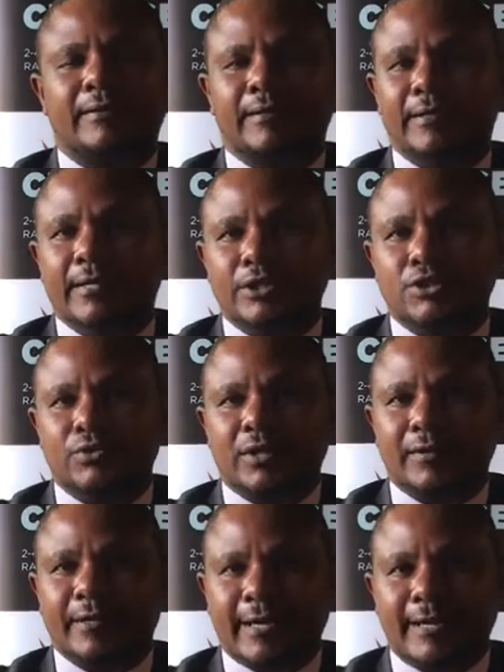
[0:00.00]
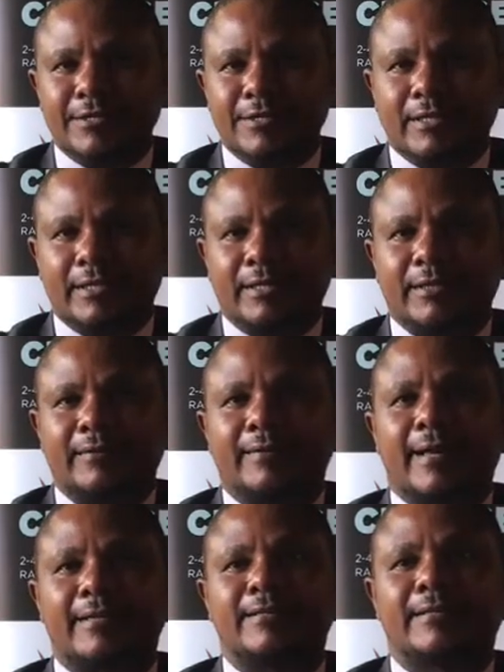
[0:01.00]
the nation and the country
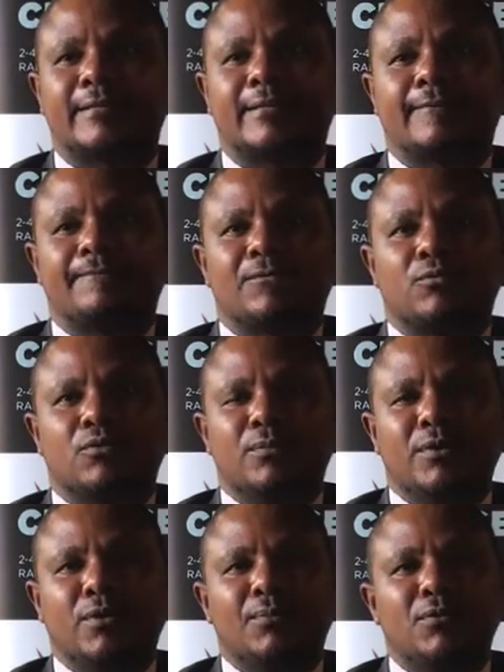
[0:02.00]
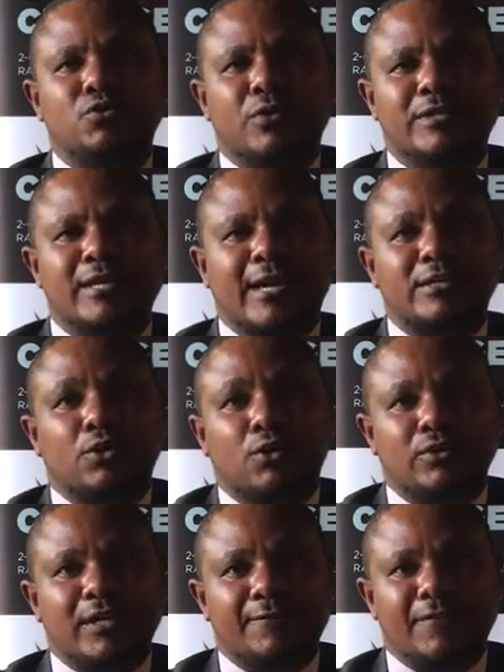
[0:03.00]
that will be able to attract
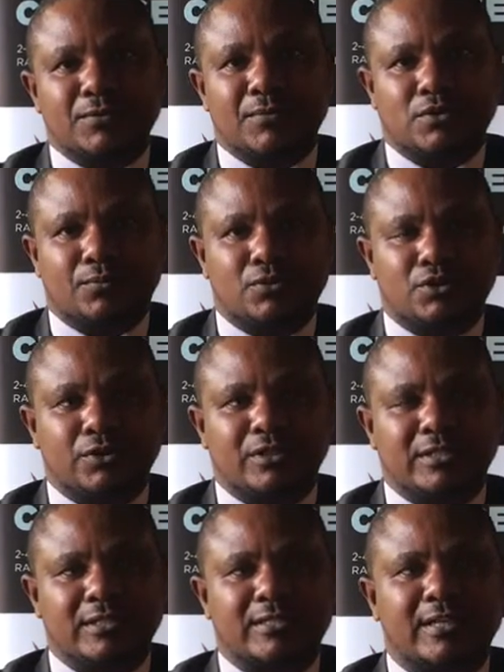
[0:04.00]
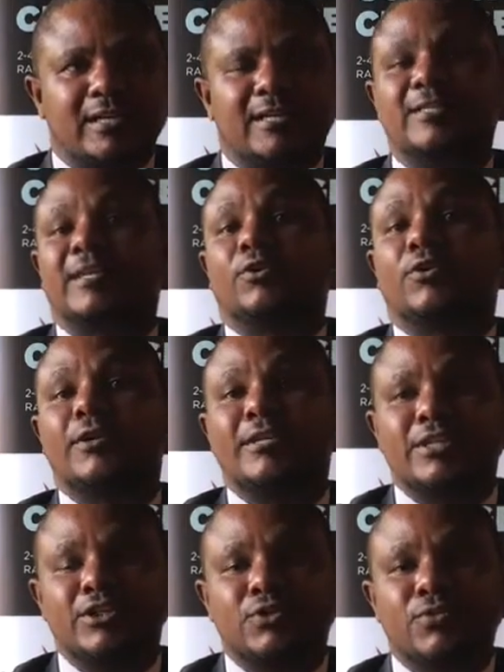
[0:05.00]
all the investment opportunities. It's an
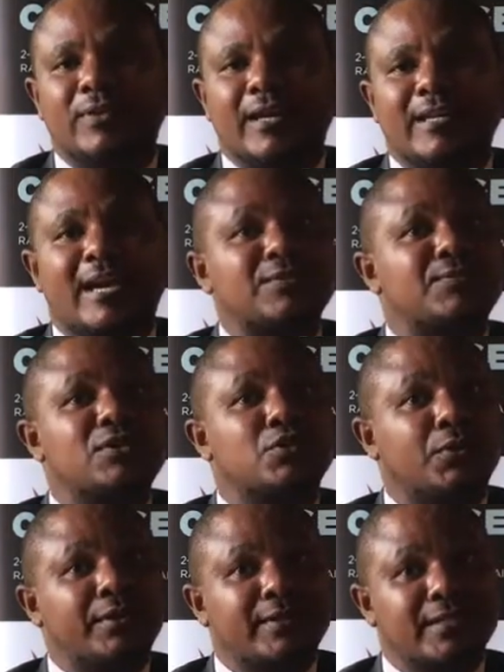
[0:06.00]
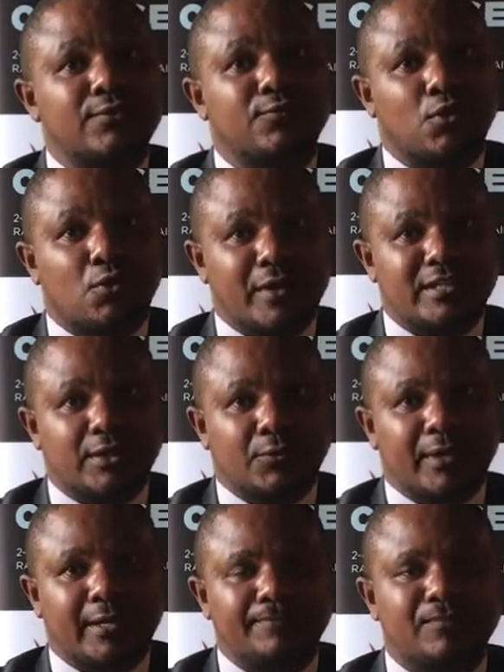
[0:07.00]
organization that has been doing this for quite a
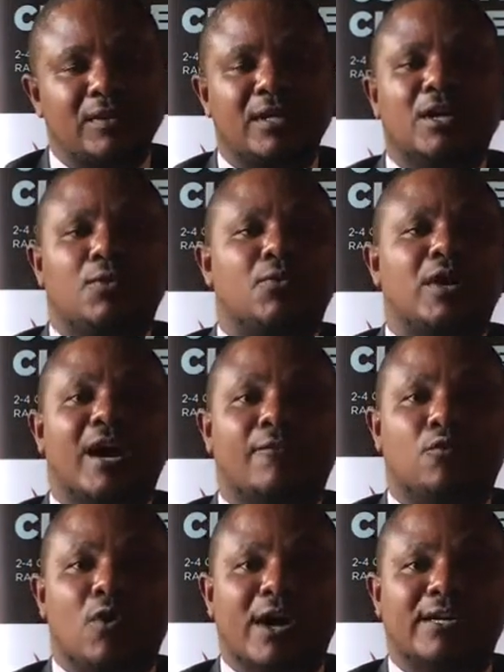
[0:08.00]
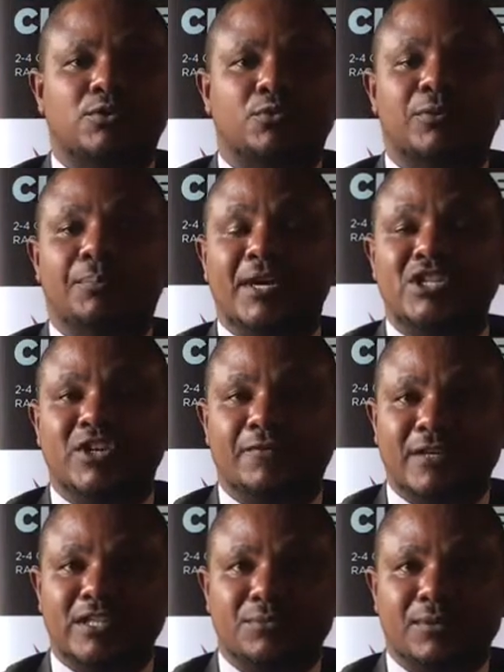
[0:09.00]
while. We have worked with bench
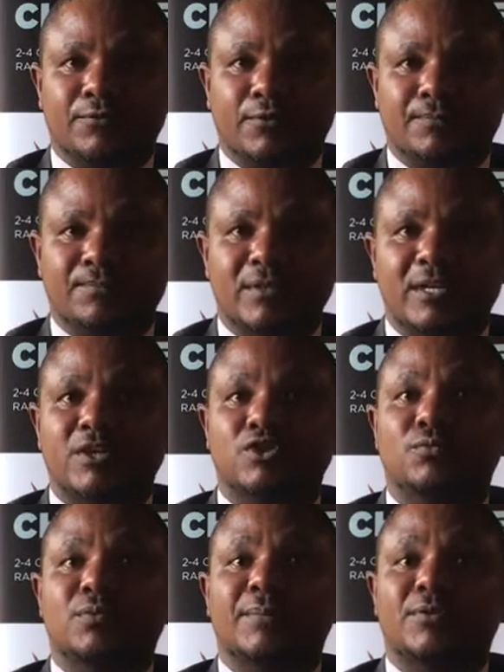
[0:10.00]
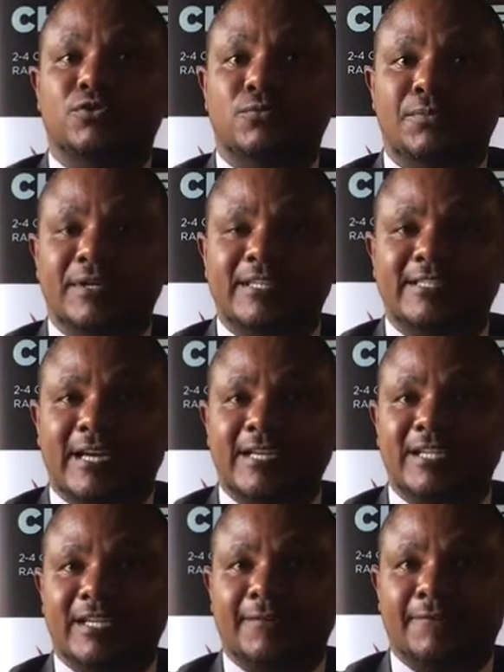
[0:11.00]
events before to be able to bring
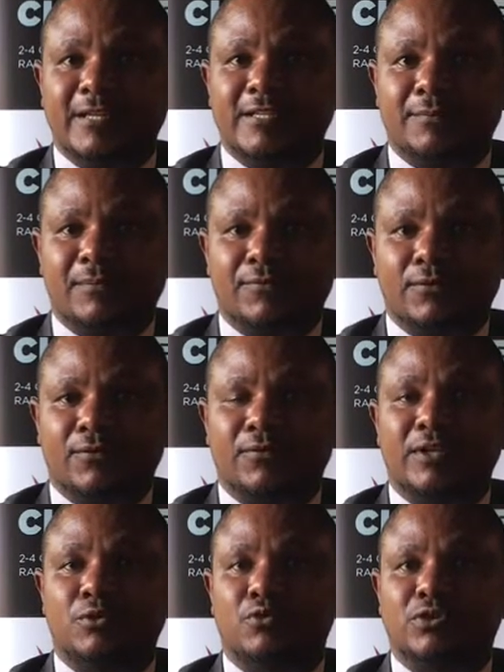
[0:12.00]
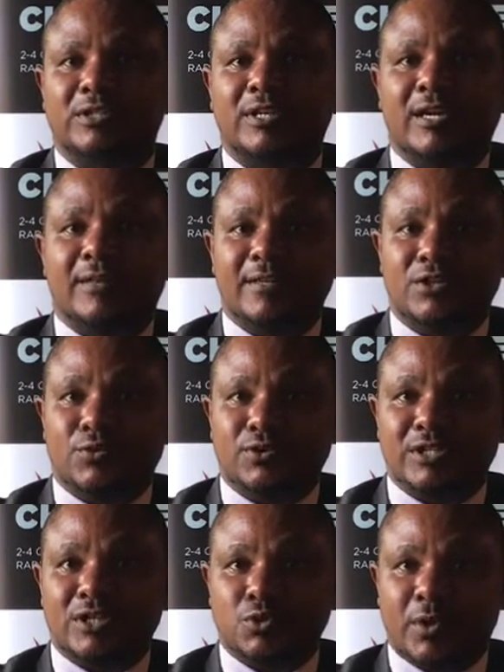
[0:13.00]
such an event before. This
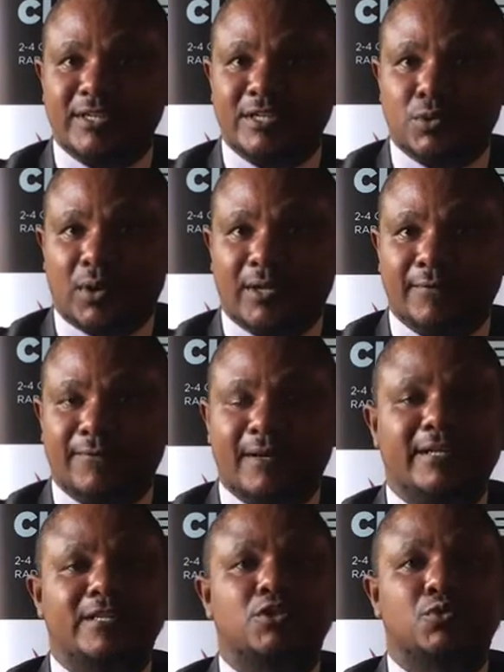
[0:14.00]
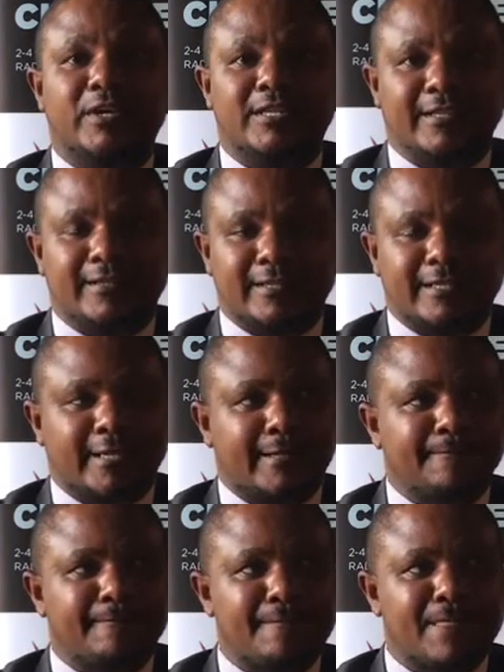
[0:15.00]
was in 2012 and
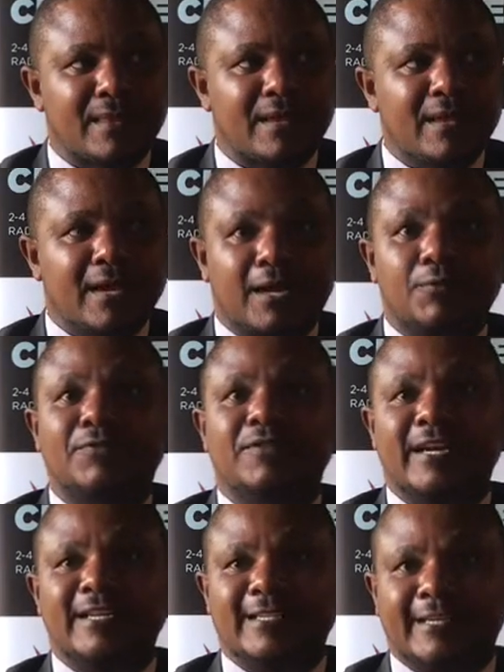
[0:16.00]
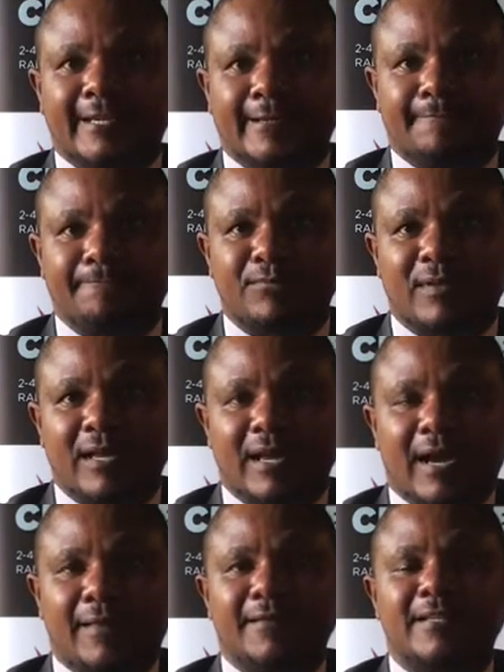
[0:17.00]
2013, and we've done it again.
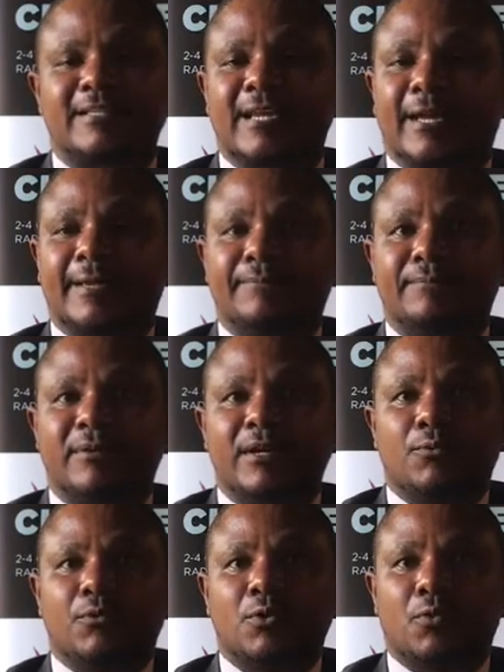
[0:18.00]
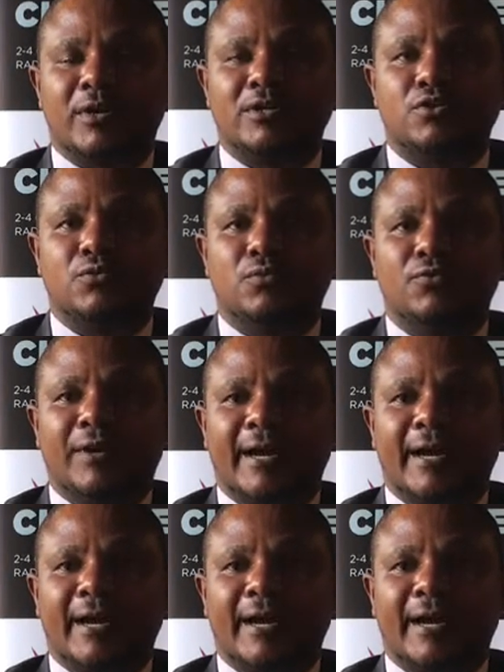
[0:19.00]
And this time we want to move